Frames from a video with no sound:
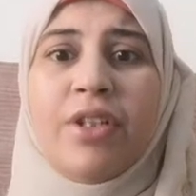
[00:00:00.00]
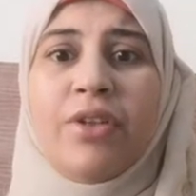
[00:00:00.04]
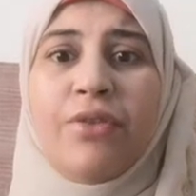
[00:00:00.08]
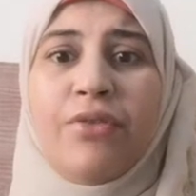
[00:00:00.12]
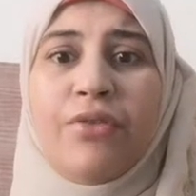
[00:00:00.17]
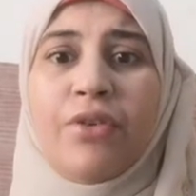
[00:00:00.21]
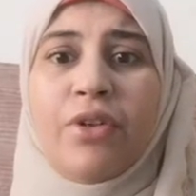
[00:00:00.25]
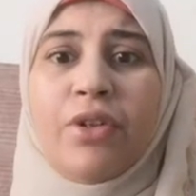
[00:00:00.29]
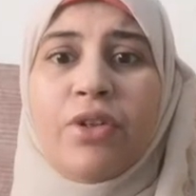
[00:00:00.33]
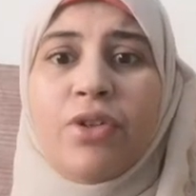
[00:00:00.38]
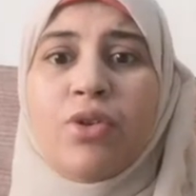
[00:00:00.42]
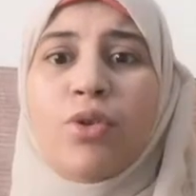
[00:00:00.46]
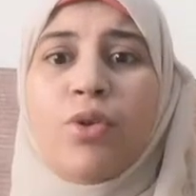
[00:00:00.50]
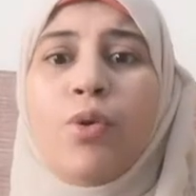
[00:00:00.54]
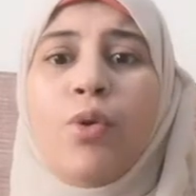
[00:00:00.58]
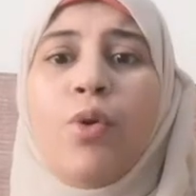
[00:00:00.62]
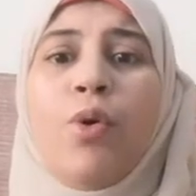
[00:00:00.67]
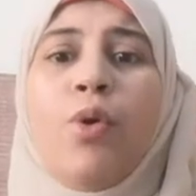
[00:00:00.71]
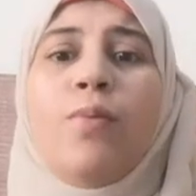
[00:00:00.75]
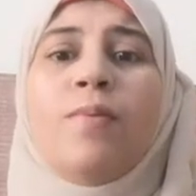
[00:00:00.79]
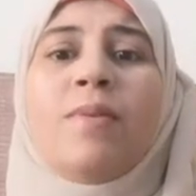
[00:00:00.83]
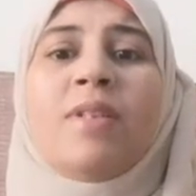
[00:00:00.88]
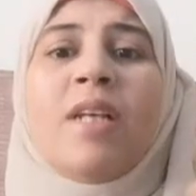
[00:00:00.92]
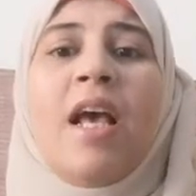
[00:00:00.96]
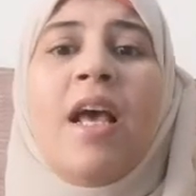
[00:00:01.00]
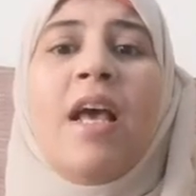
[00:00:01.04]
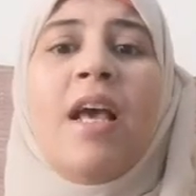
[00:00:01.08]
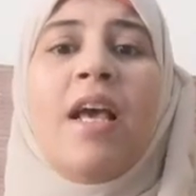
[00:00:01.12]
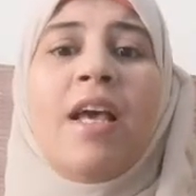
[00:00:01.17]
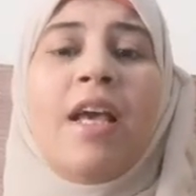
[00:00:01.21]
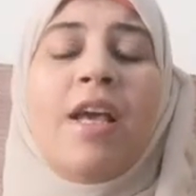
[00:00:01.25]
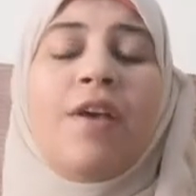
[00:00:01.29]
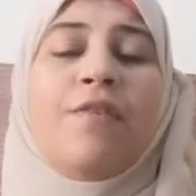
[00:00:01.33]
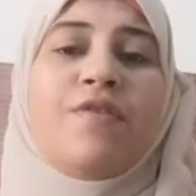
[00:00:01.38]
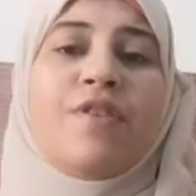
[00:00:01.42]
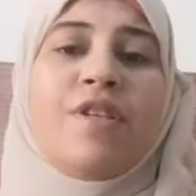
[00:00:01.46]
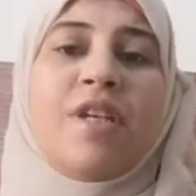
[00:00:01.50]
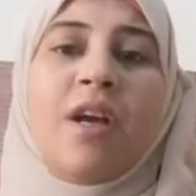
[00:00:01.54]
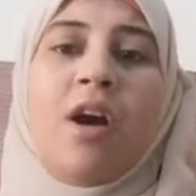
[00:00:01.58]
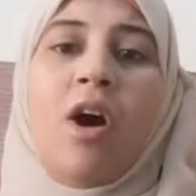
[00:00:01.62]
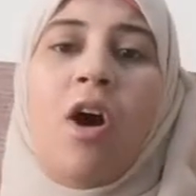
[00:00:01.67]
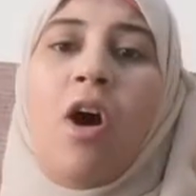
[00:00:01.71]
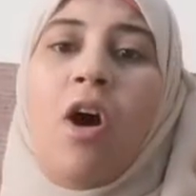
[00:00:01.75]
different groups, if they